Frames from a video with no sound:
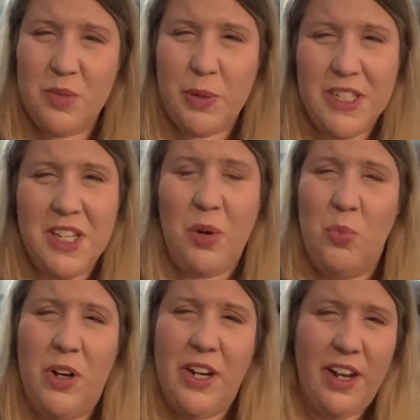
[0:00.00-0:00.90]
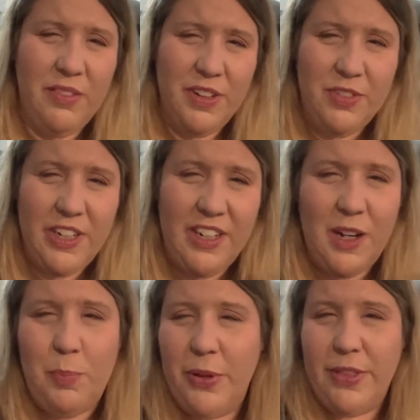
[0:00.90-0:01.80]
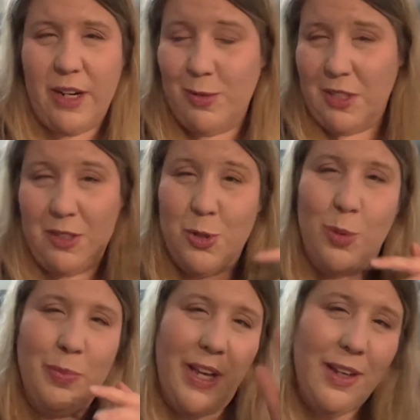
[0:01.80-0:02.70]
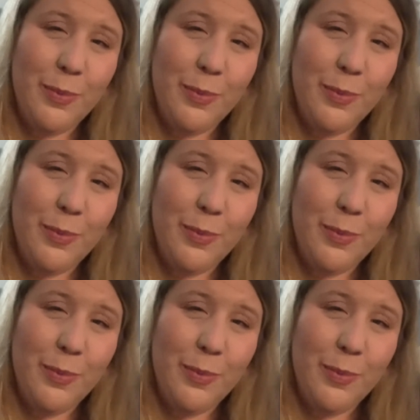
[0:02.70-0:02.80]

but it's like one out of every couple thousand. So I'm like,